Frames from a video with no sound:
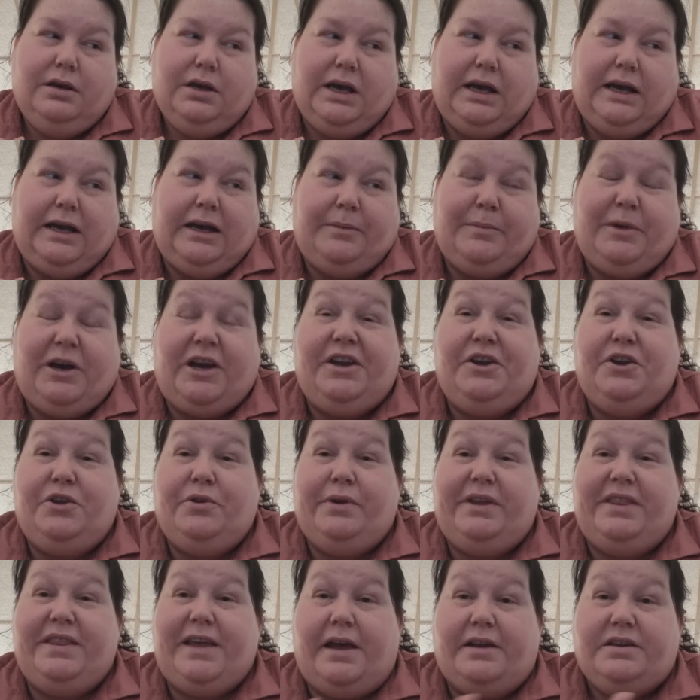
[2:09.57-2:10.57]
I
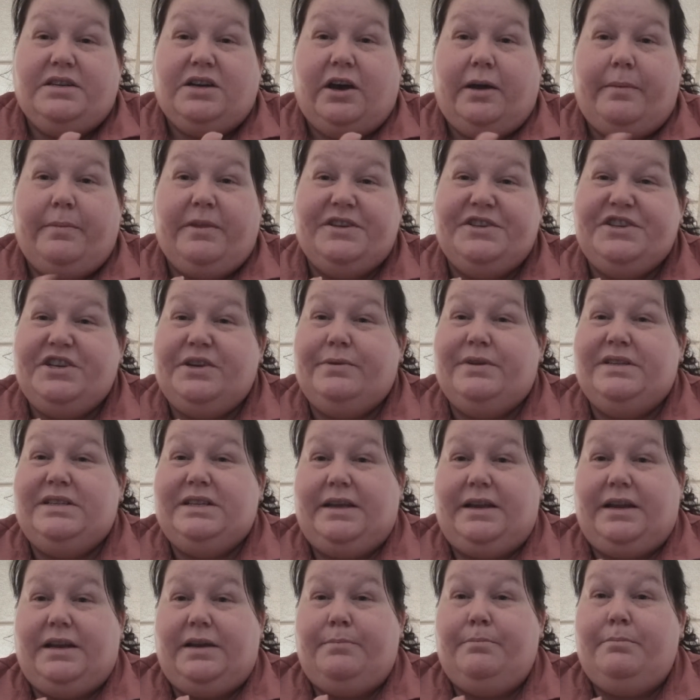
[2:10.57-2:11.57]
knew at that time that she was
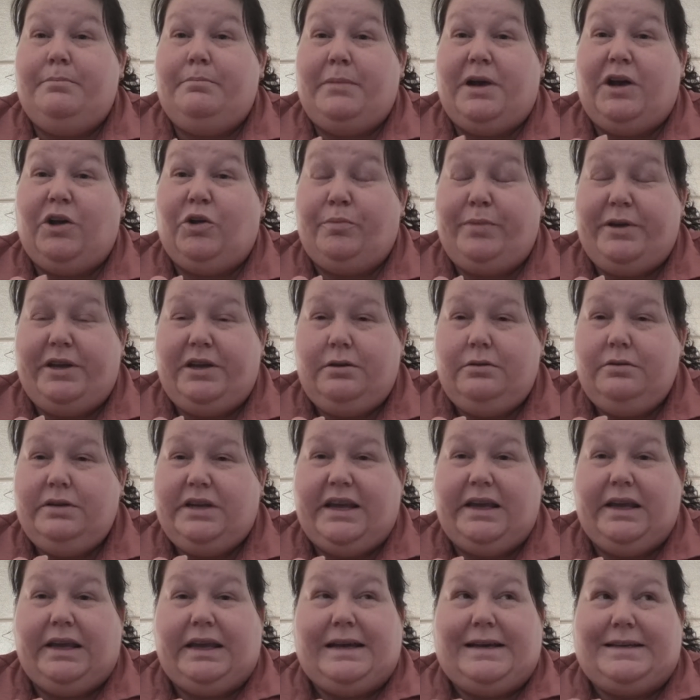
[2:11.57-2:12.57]
in Melbourne
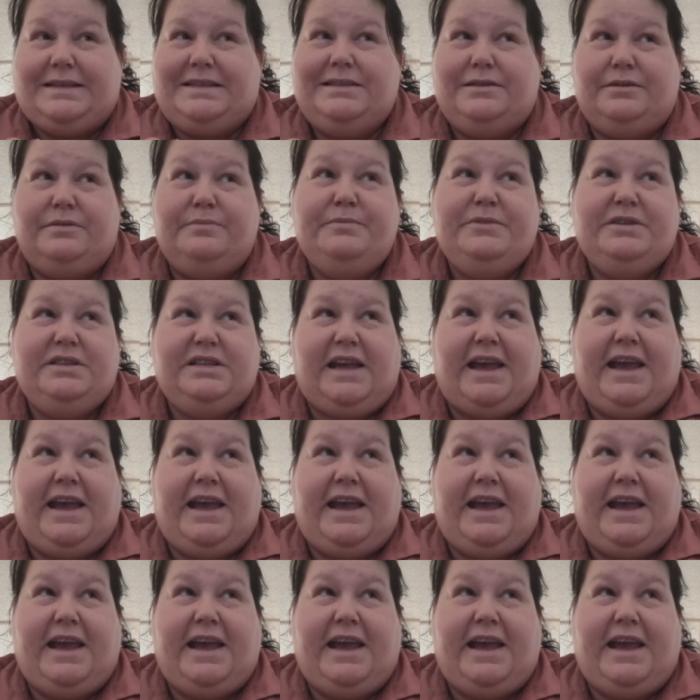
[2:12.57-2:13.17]
in customs,